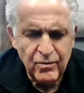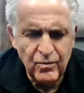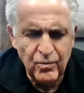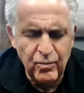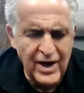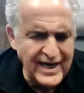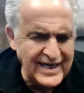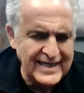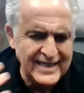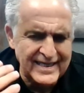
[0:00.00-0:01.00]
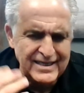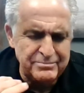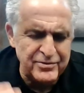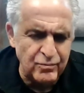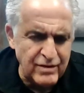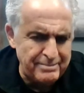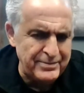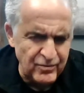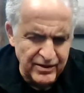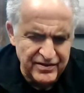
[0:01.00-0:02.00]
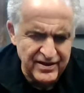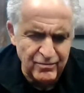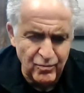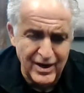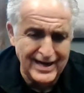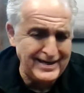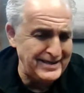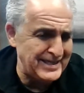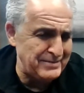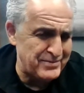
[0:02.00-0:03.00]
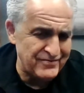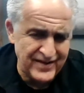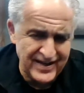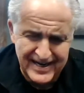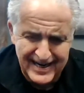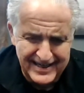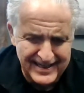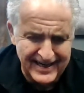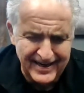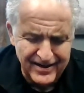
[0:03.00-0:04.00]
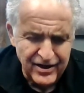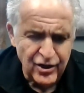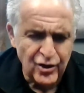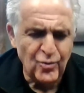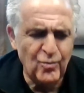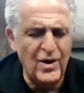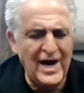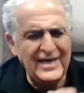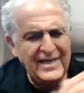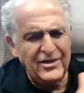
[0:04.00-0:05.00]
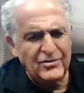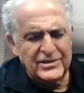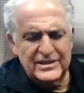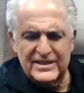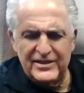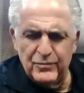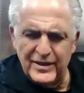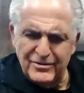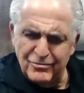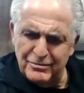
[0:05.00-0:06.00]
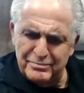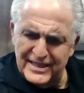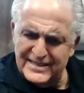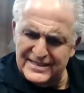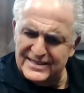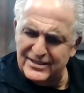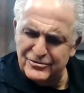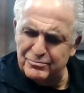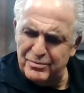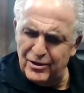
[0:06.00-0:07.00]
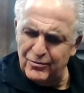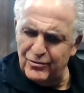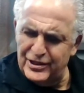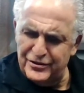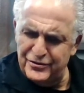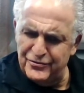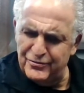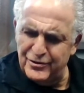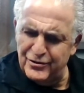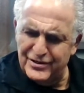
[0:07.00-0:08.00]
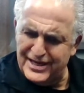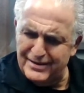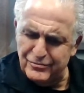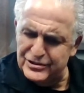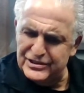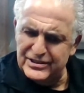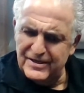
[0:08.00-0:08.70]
why did he keep the weapon with him? Why did he keep the fake ID? Why did he he went into a place in Central Park where he knew there were no cameras.